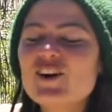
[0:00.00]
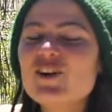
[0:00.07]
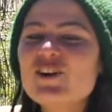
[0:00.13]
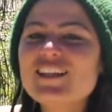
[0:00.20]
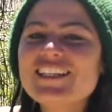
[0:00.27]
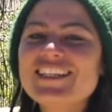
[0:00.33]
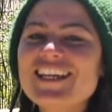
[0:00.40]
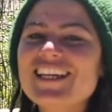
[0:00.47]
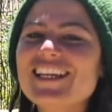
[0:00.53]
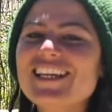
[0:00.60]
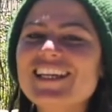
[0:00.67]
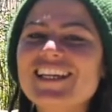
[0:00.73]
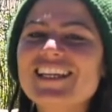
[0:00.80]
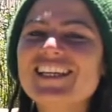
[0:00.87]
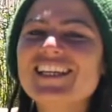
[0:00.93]
all
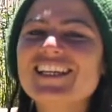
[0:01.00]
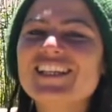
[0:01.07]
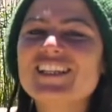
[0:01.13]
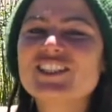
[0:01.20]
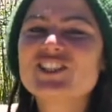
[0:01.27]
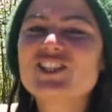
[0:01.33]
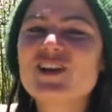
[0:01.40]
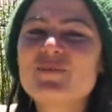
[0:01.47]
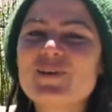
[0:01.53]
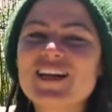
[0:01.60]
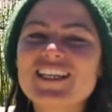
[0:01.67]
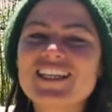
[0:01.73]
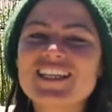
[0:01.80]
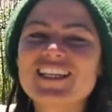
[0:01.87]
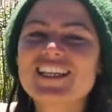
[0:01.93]
the
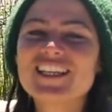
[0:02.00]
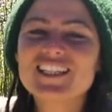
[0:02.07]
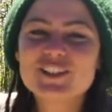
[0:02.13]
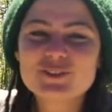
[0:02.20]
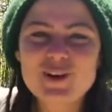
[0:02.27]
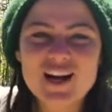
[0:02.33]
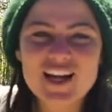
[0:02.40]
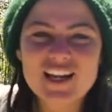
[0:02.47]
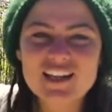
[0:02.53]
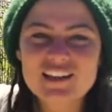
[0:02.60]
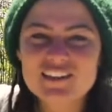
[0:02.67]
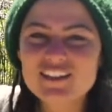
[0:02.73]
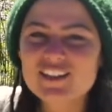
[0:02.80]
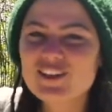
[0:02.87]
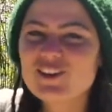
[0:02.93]
shamanic
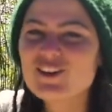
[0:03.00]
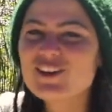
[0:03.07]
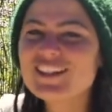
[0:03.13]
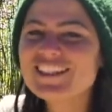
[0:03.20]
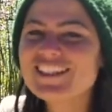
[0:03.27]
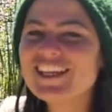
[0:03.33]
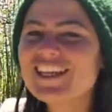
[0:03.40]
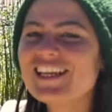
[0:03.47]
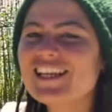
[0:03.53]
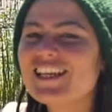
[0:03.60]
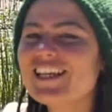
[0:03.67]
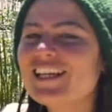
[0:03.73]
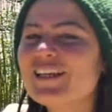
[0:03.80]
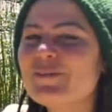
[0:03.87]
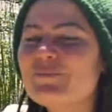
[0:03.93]
ritual, all
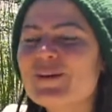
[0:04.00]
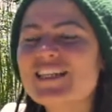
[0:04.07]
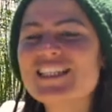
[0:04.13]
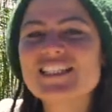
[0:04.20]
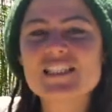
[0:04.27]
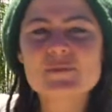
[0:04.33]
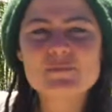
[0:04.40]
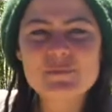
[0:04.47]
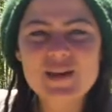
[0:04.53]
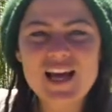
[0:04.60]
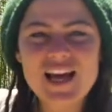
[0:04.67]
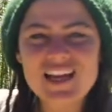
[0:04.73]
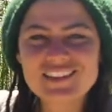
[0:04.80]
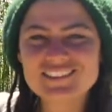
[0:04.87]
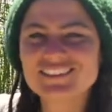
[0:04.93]
the medicine
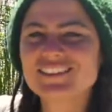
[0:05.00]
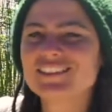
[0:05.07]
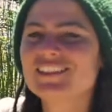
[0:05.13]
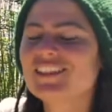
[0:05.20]
plant,